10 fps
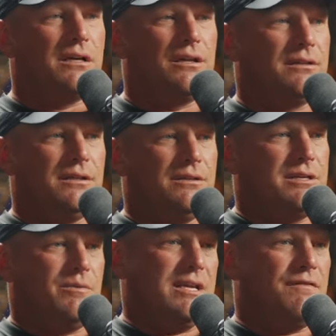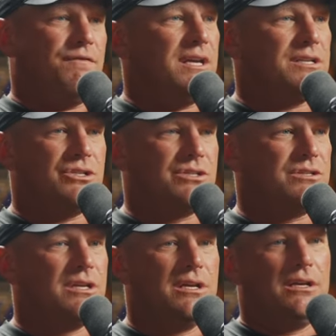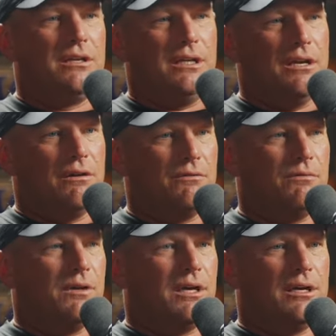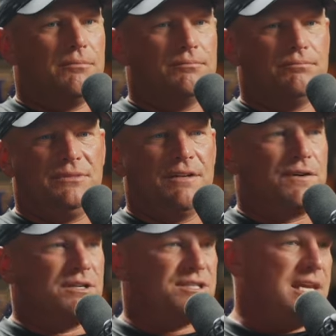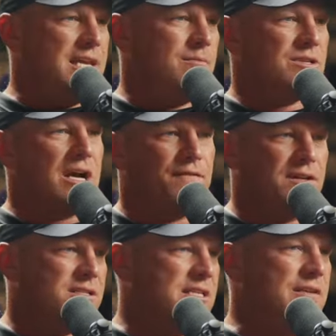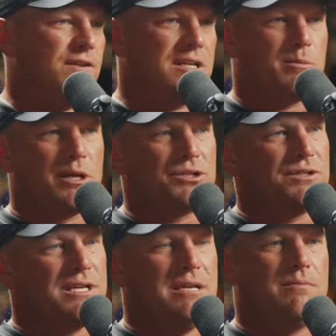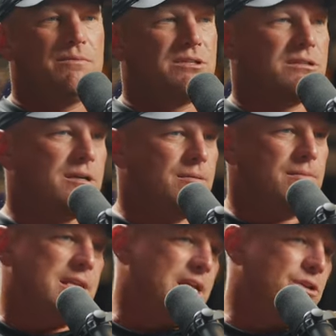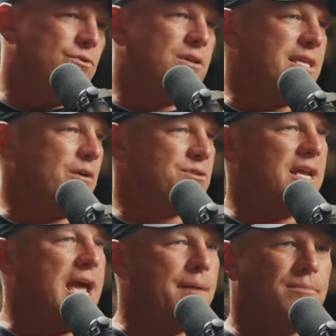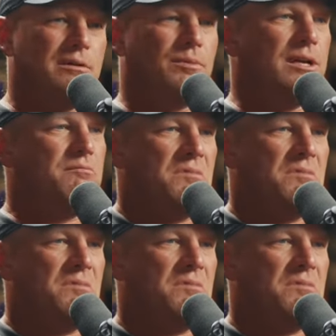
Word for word: uh that we had to fix. Just, you know, um, different schemes, offense, defense, special teams. Um, and they knew that that was going to happen, but